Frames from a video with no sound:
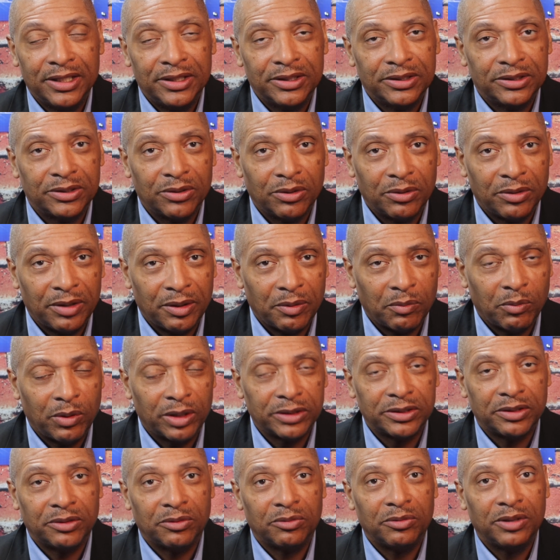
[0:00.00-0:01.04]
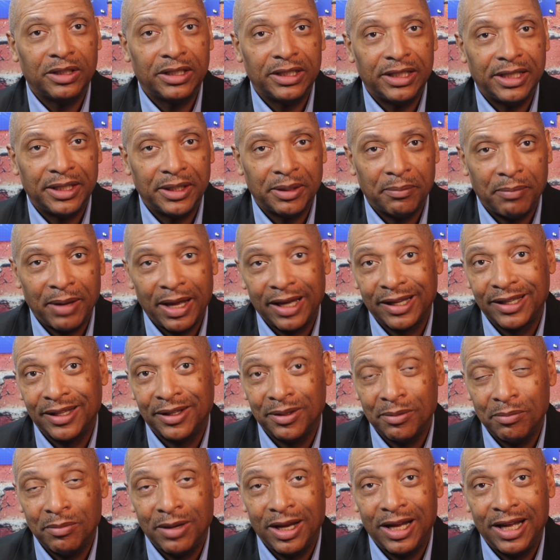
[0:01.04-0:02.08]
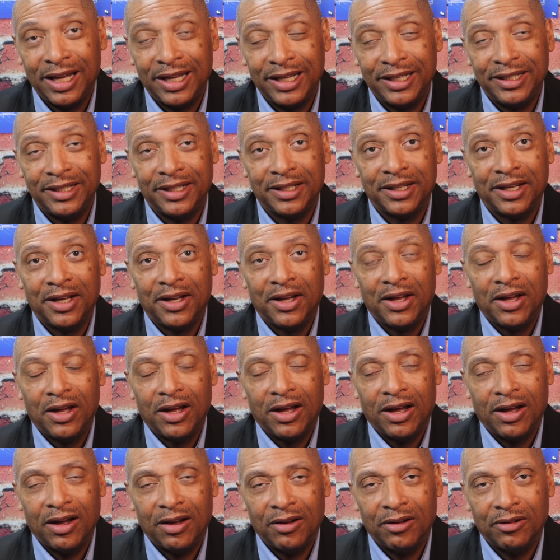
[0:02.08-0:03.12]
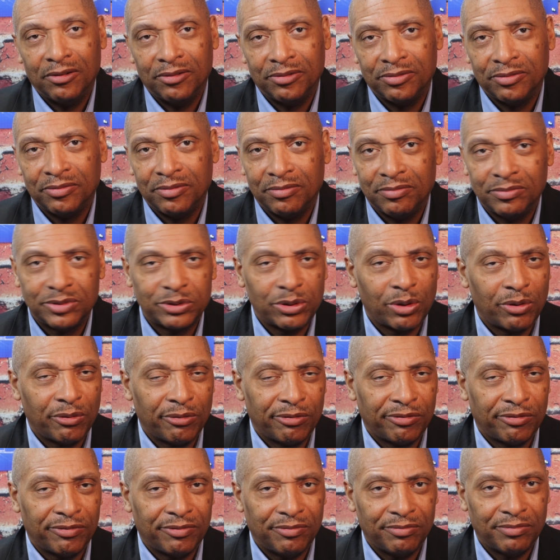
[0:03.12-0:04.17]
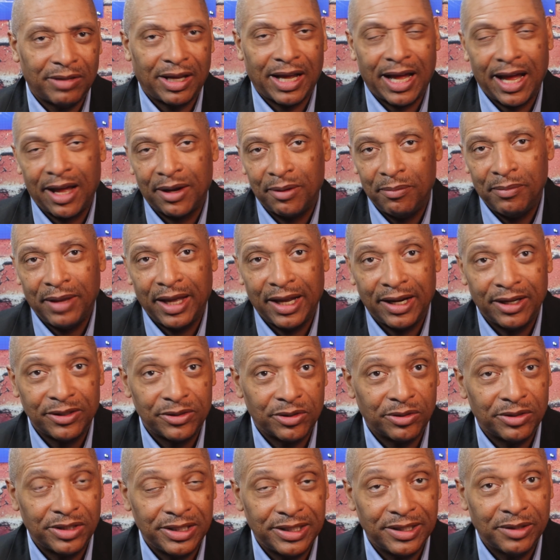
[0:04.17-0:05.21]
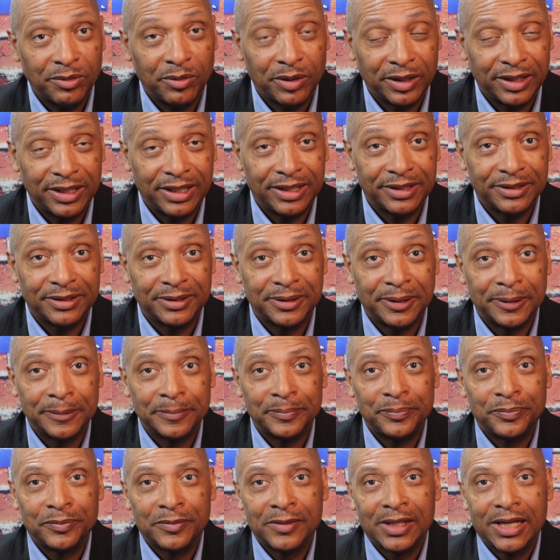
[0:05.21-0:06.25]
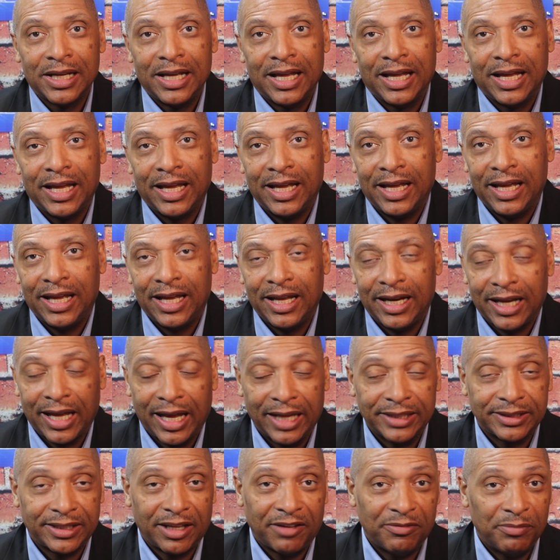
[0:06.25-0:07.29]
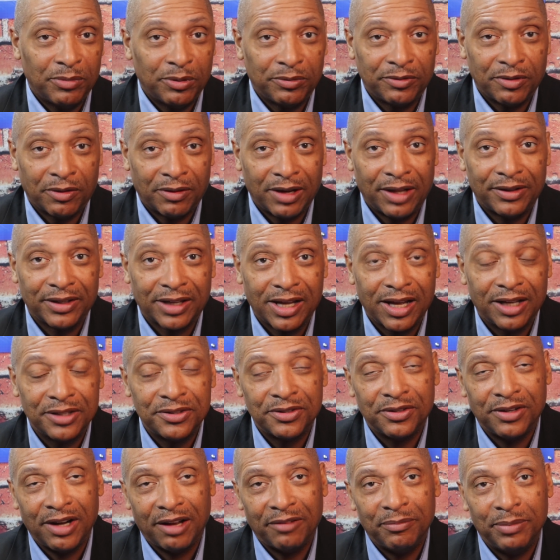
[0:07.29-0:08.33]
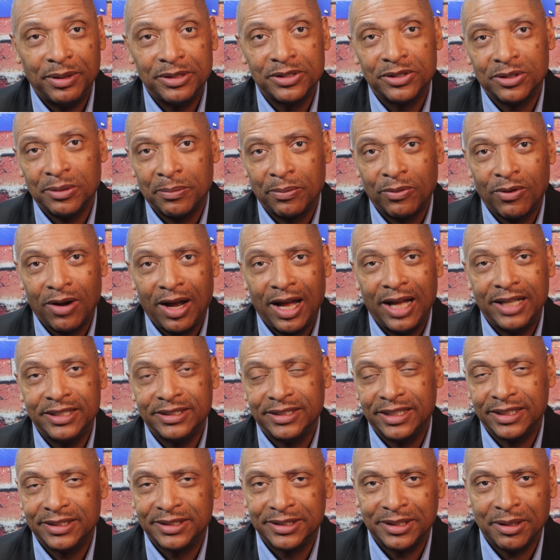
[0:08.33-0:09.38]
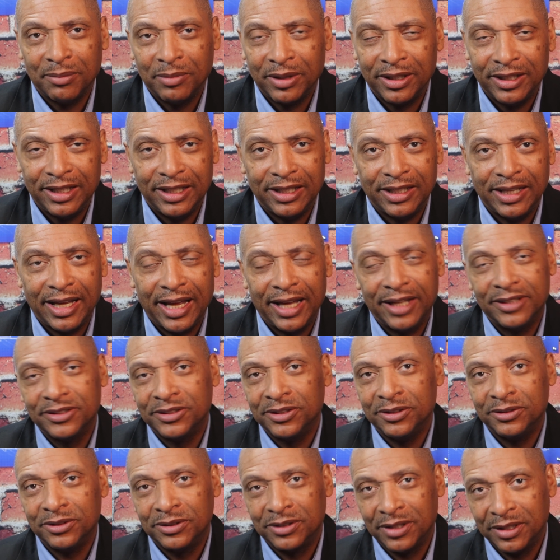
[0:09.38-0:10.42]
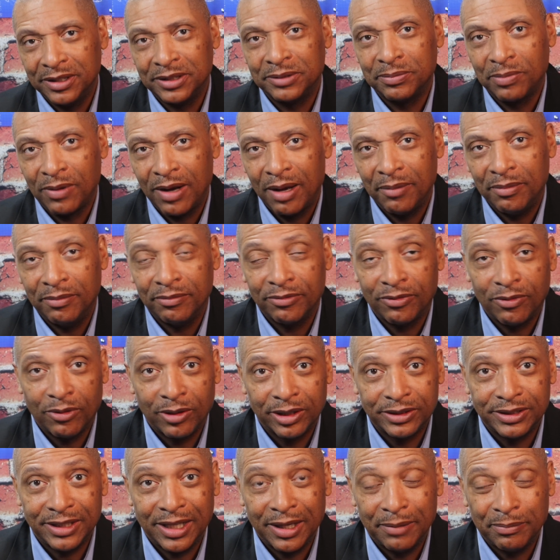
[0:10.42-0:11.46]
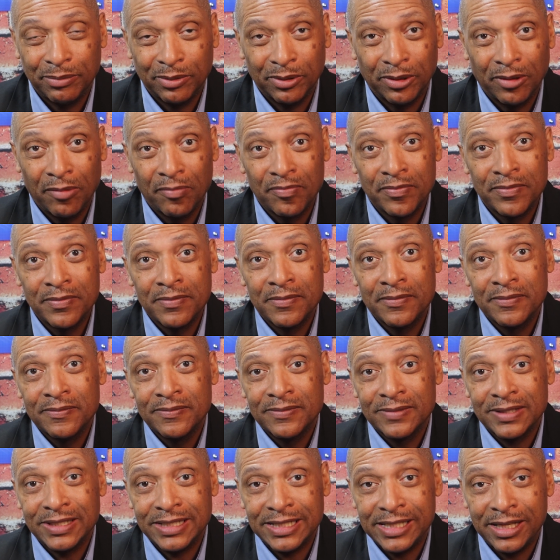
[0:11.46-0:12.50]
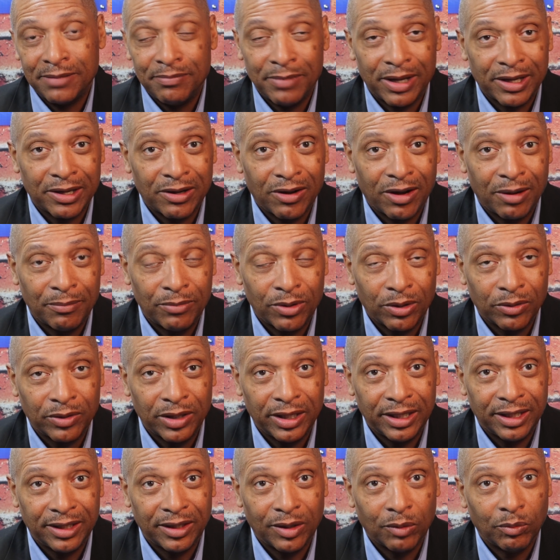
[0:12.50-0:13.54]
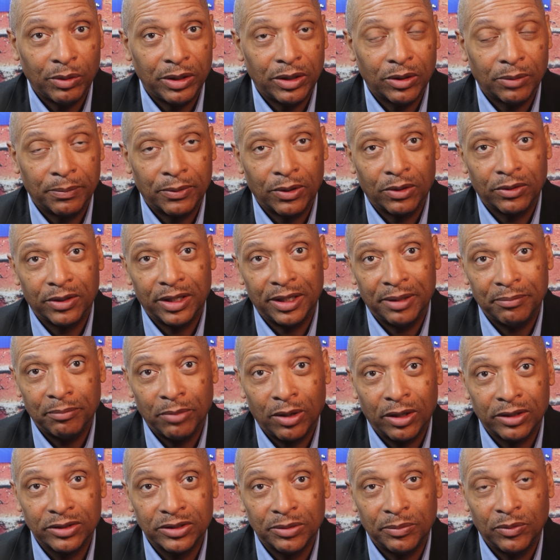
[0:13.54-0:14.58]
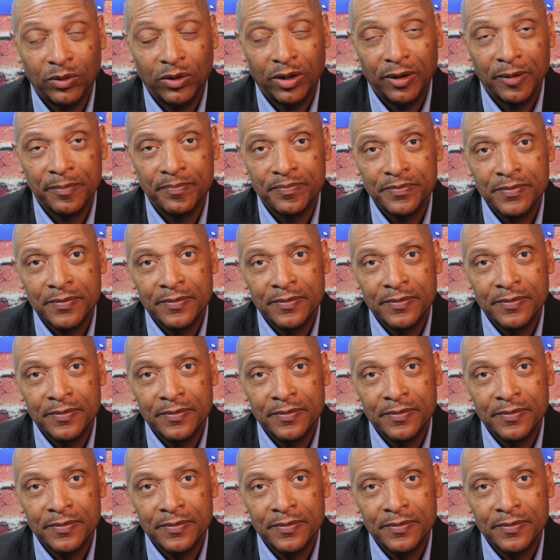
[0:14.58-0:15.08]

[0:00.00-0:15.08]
So that wasn't really in the back of the mind of sort of how to manage or deal with this. And as I've moved around the country, I've been surprised at some of the answers to this problem. For example, I had my car broken in and a window broken in Baltimore.